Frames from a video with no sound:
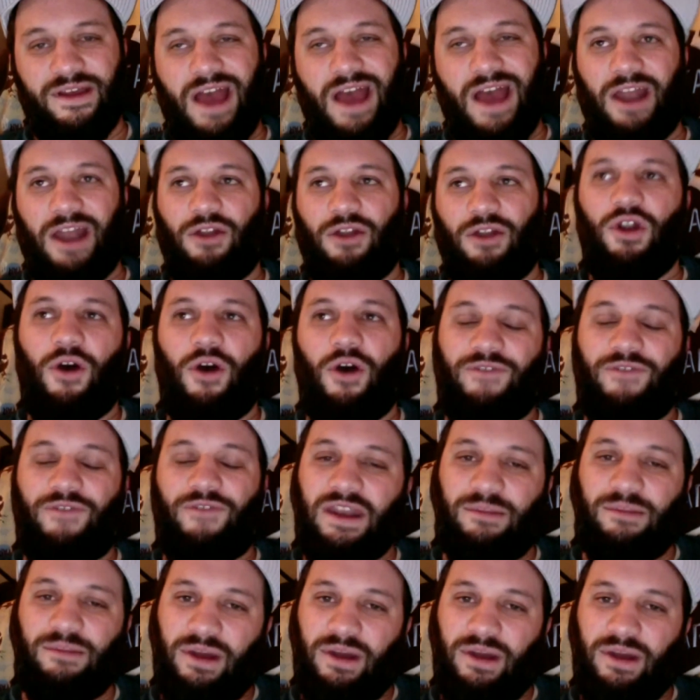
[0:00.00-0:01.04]
I don't know if
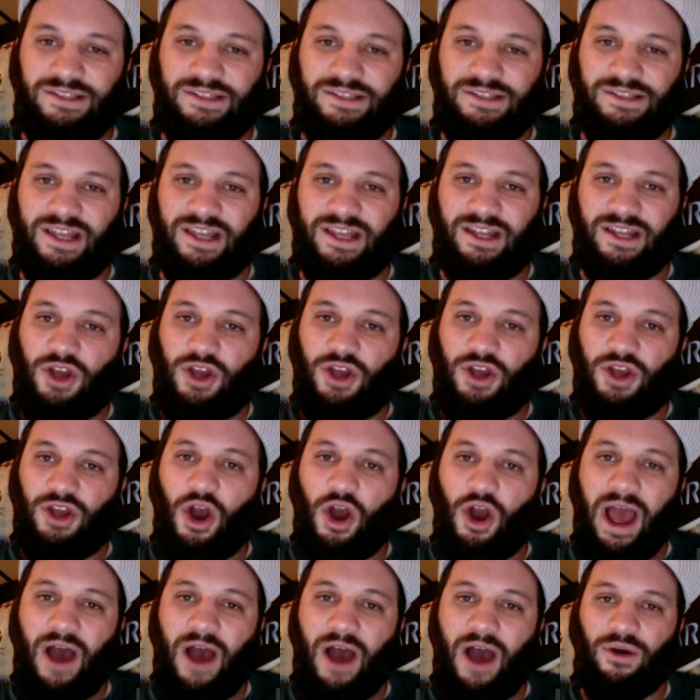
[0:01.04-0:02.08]
anybody's going to go
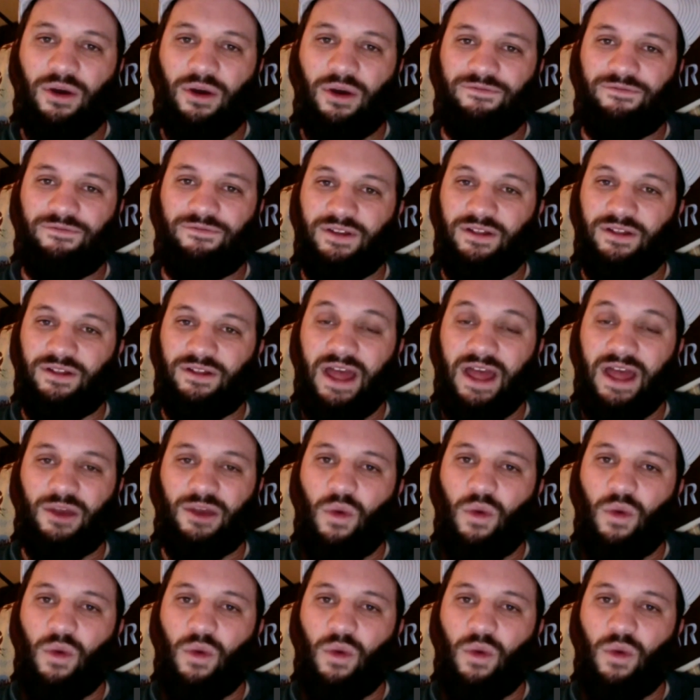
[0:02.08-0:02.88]
out and feel like,